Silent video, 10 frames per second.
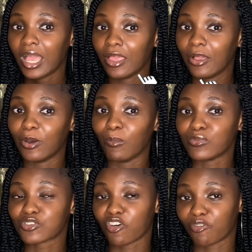
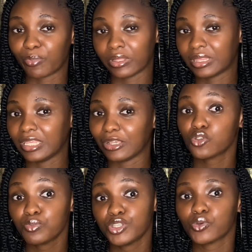softboard thing.
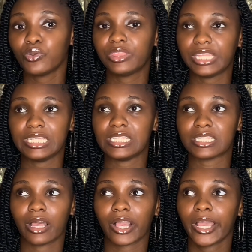Zubby's own thing is
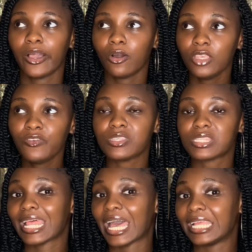that if you
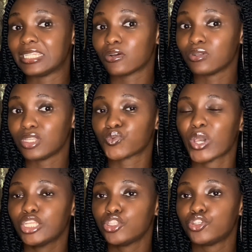said I had done this, why
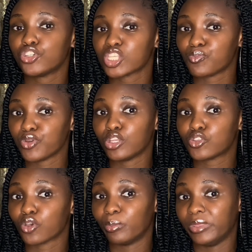didn't you just bring it
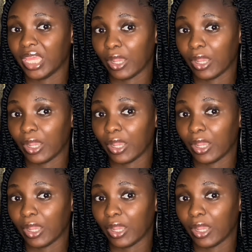up there?